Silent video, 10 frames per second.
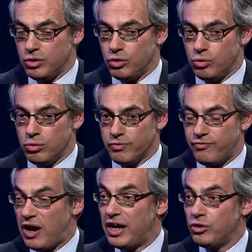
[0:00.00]
who
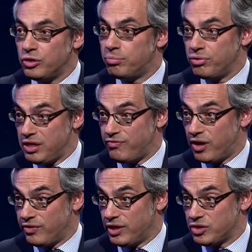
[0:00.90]
filed a brief
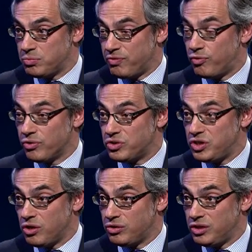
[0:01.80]
on this before the
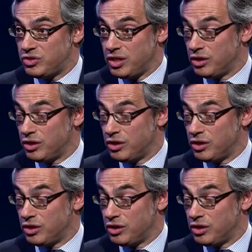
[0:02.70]
C R T C,